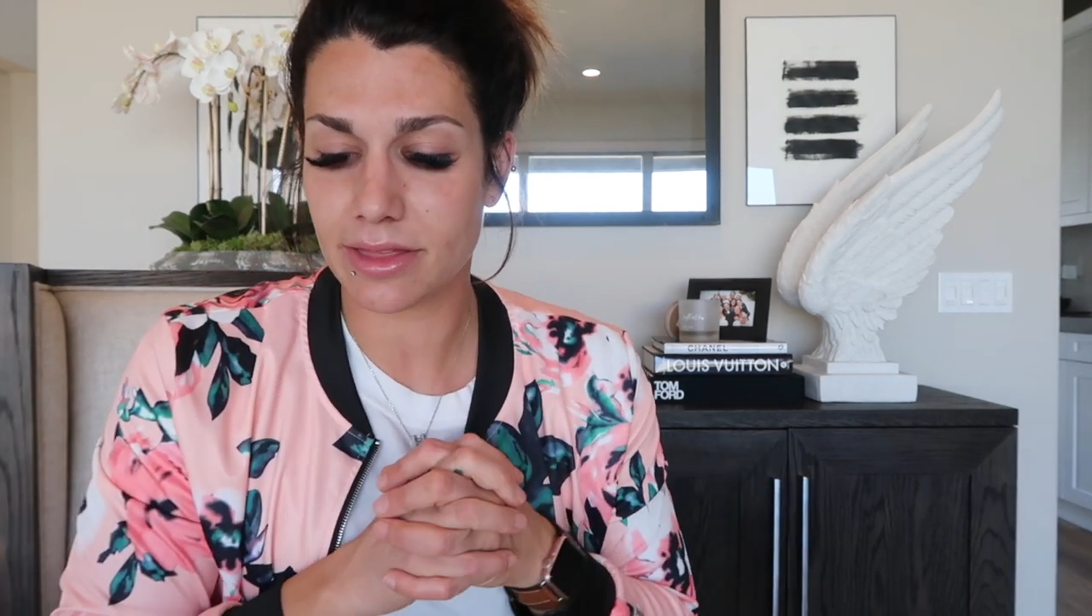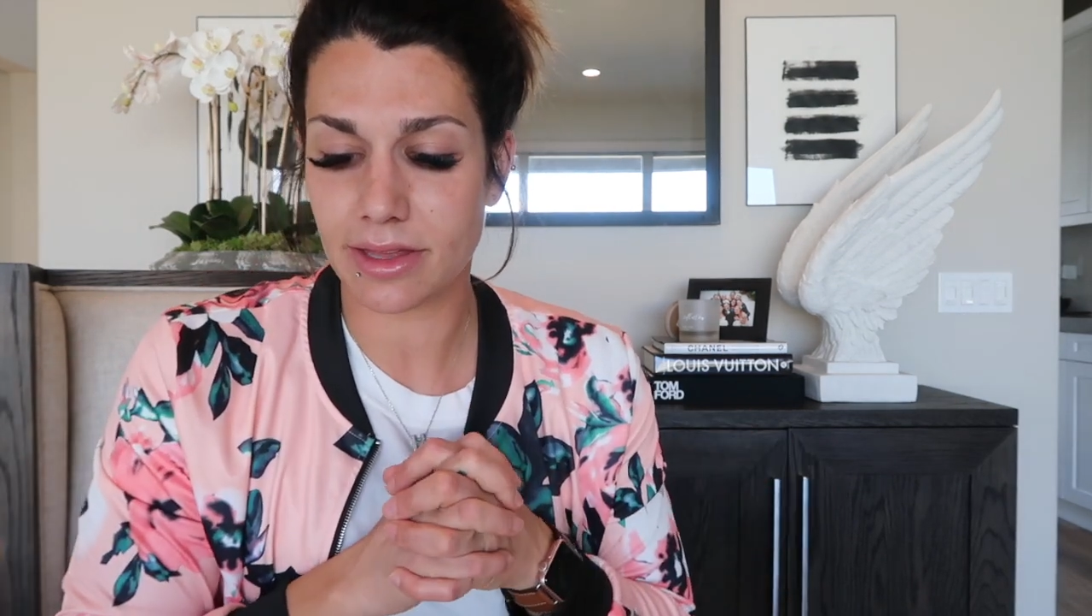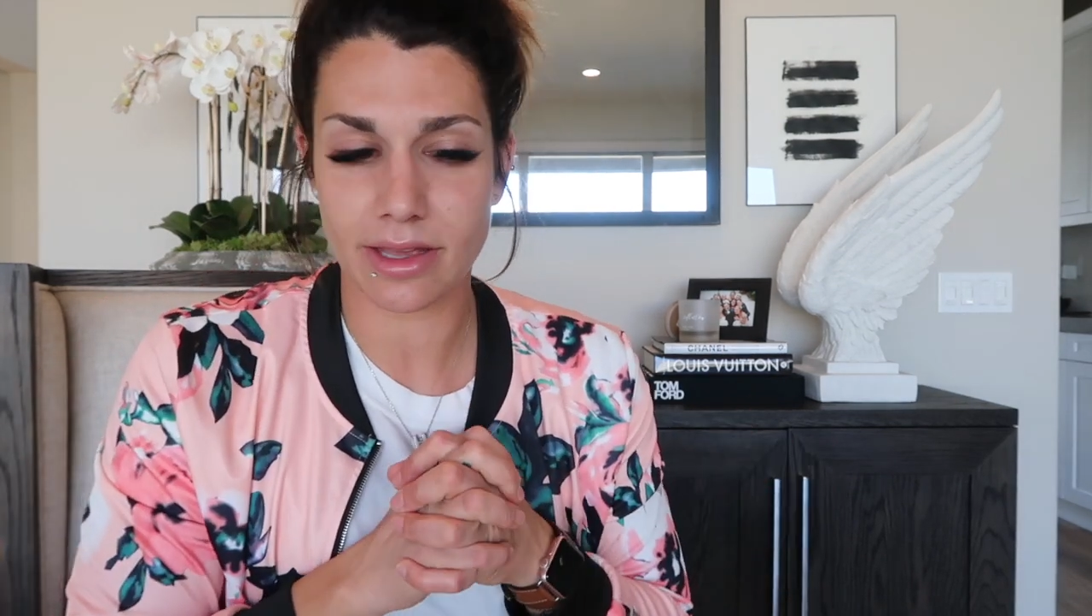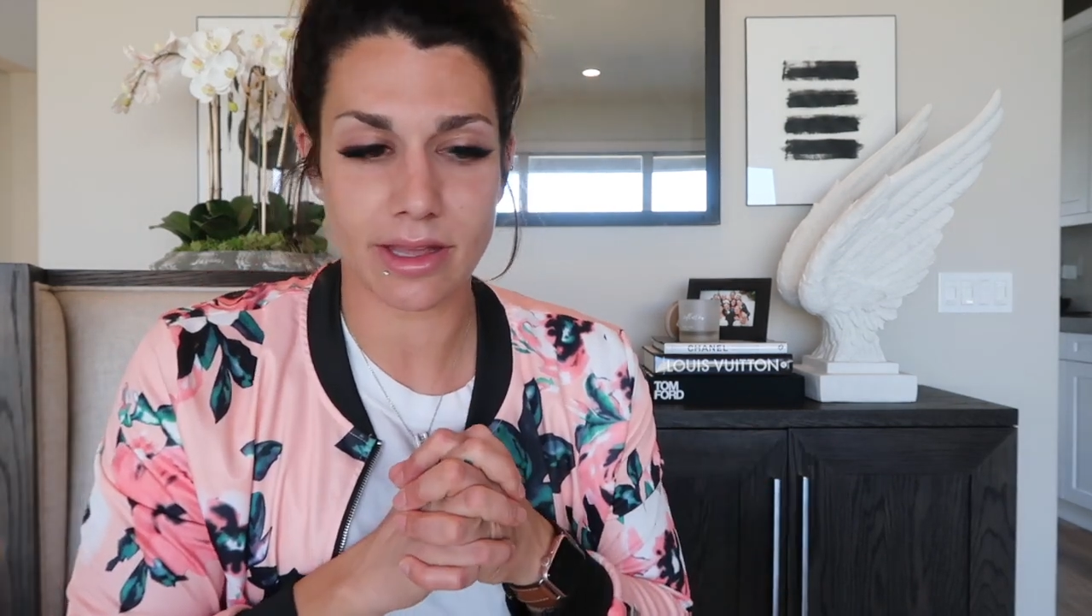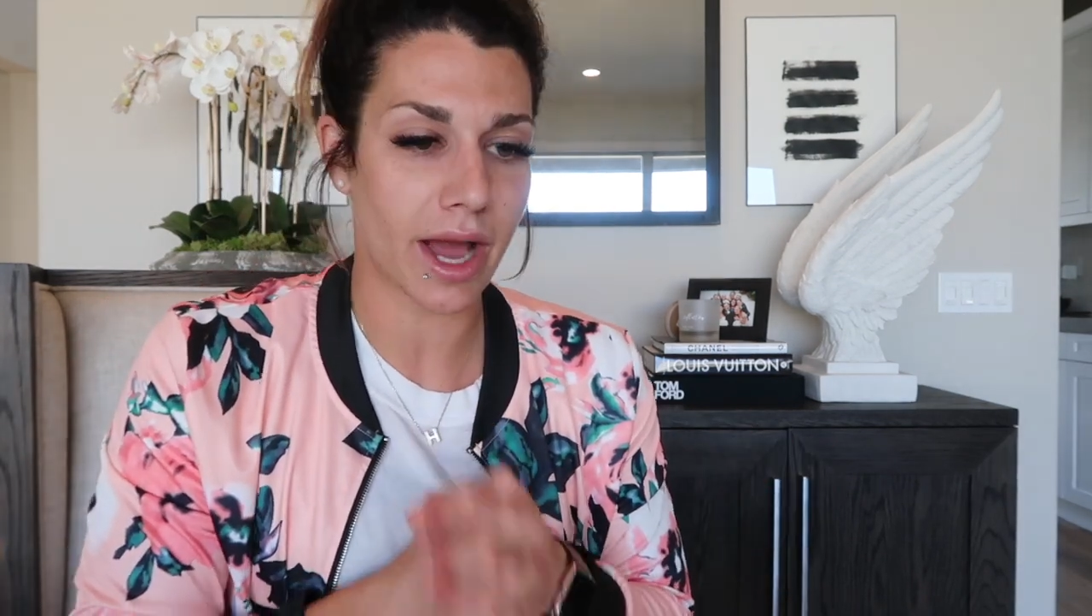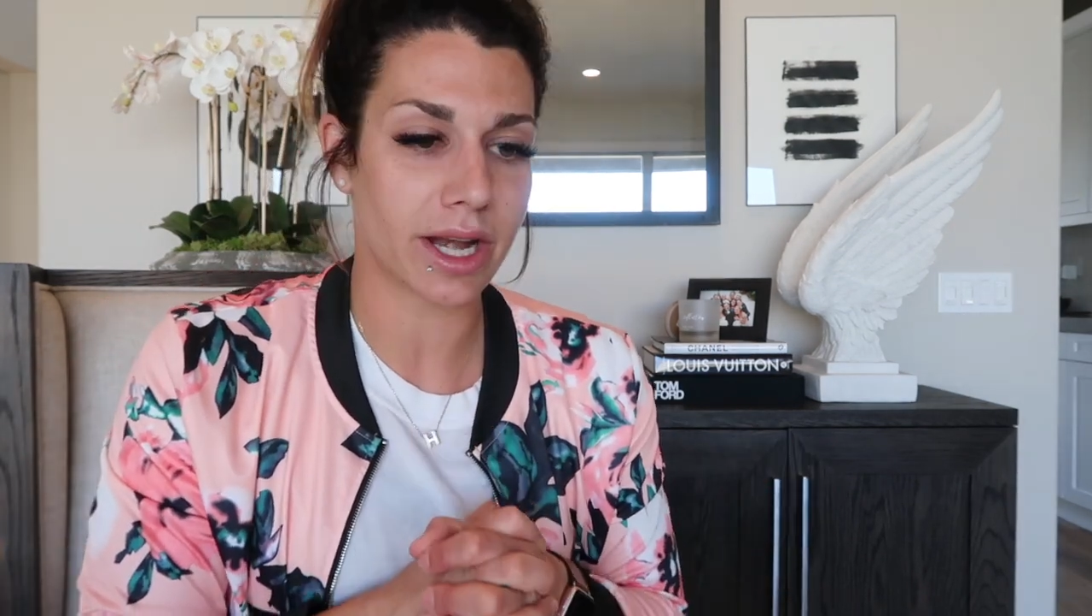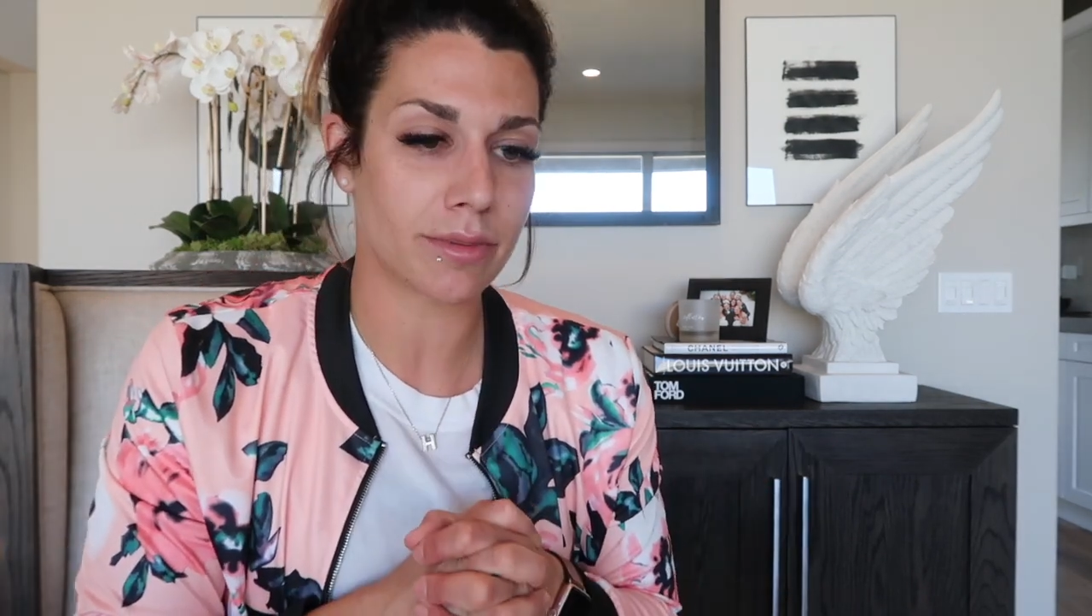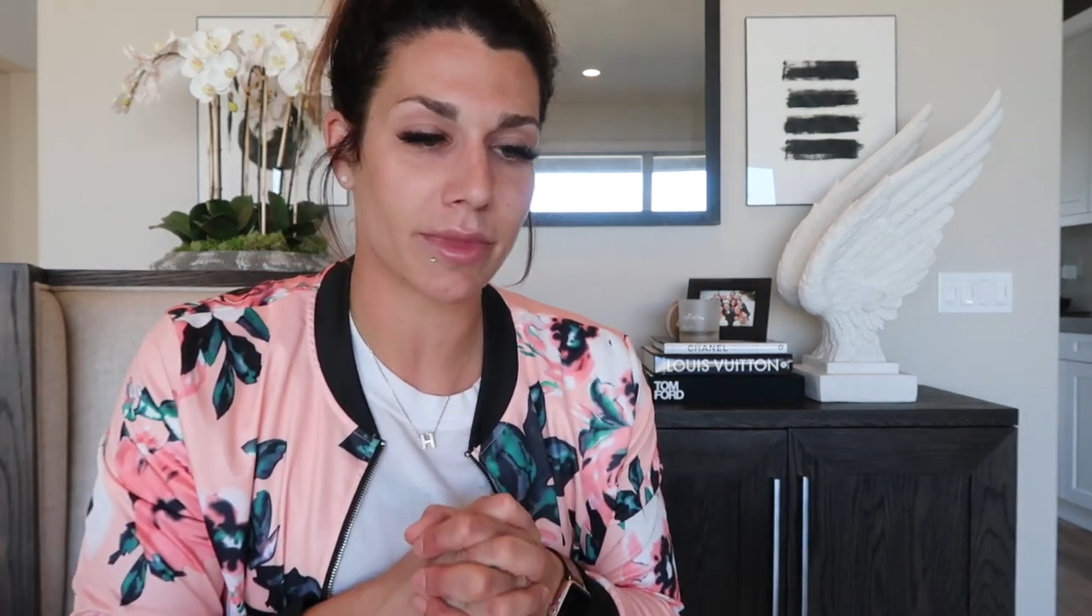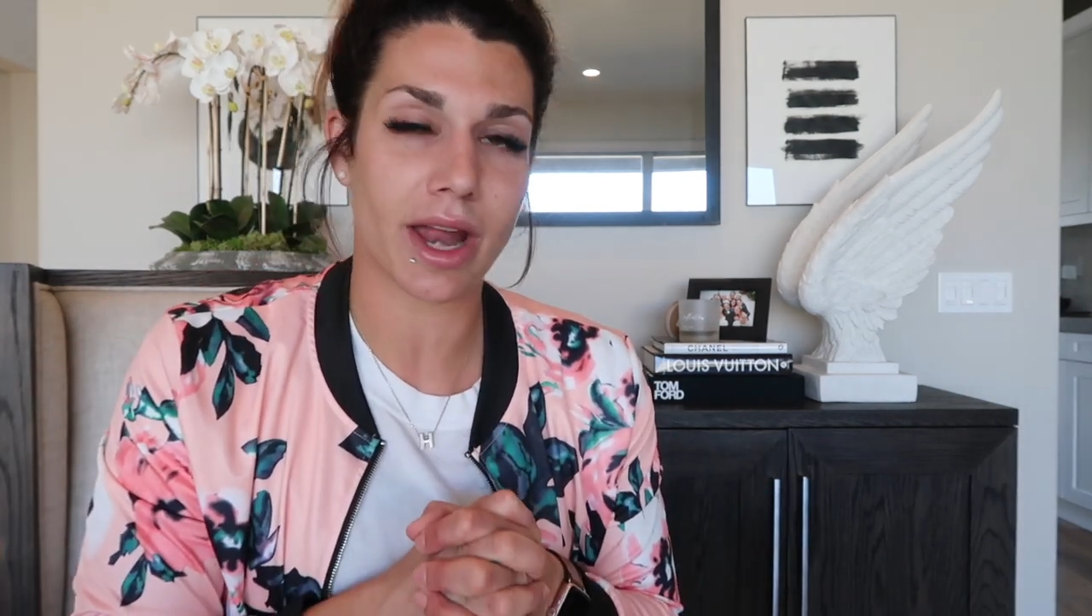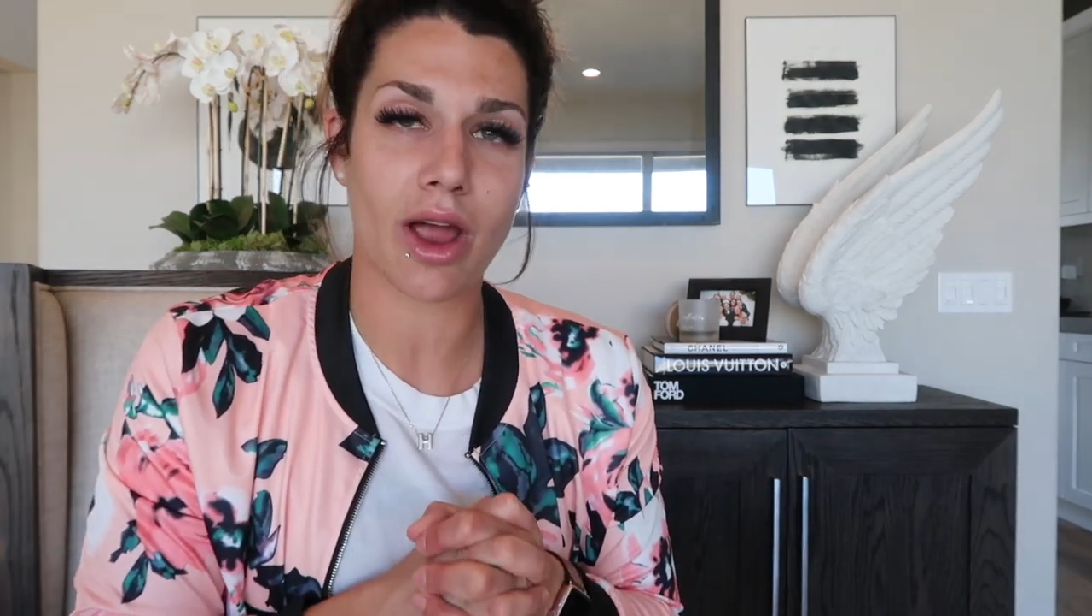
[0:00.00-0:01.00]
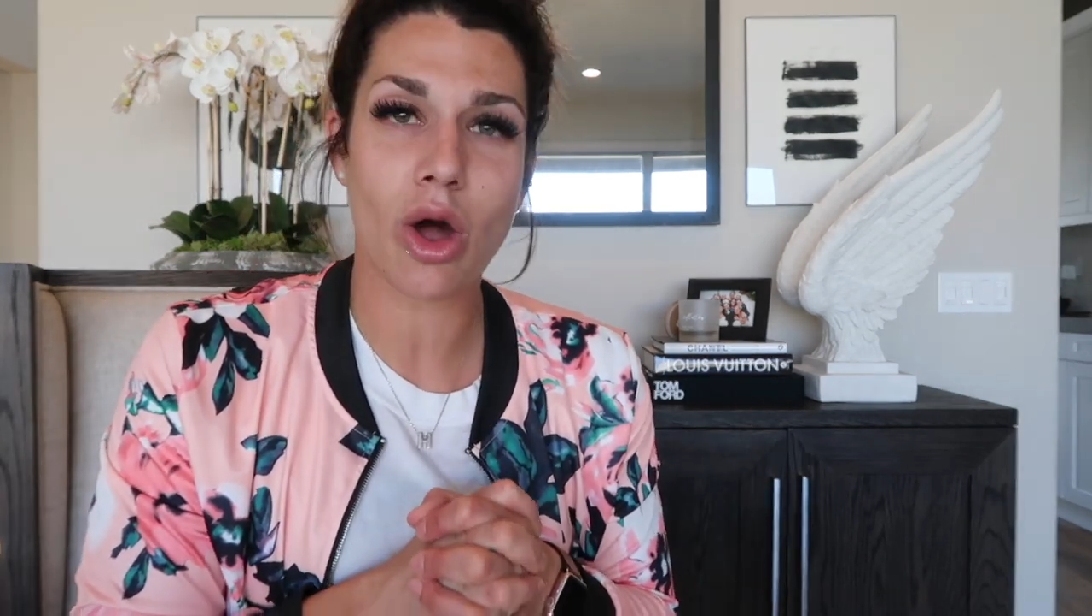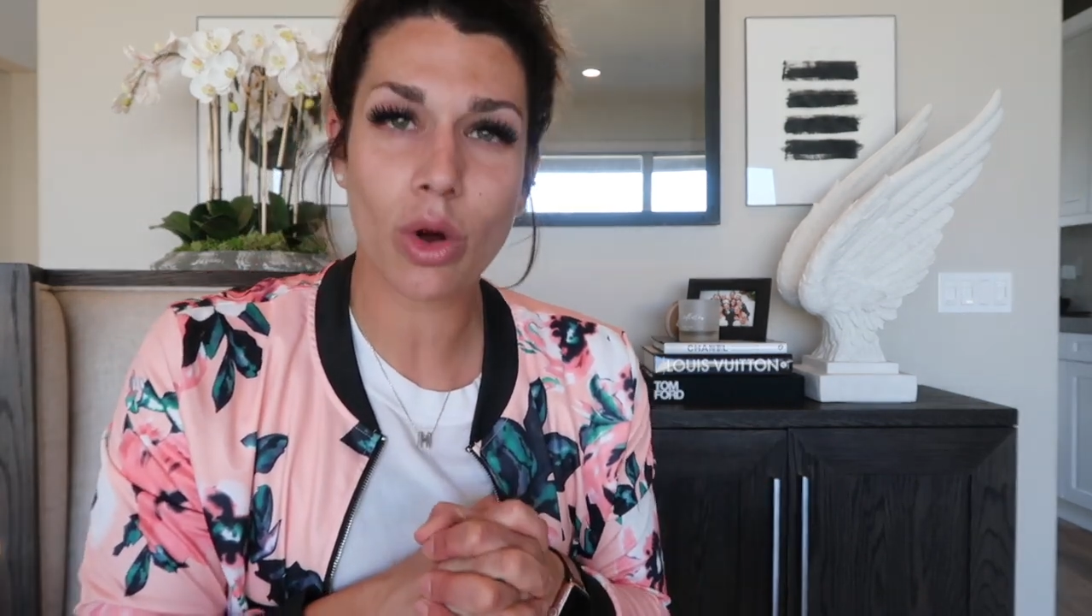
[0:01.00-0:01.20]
the item that I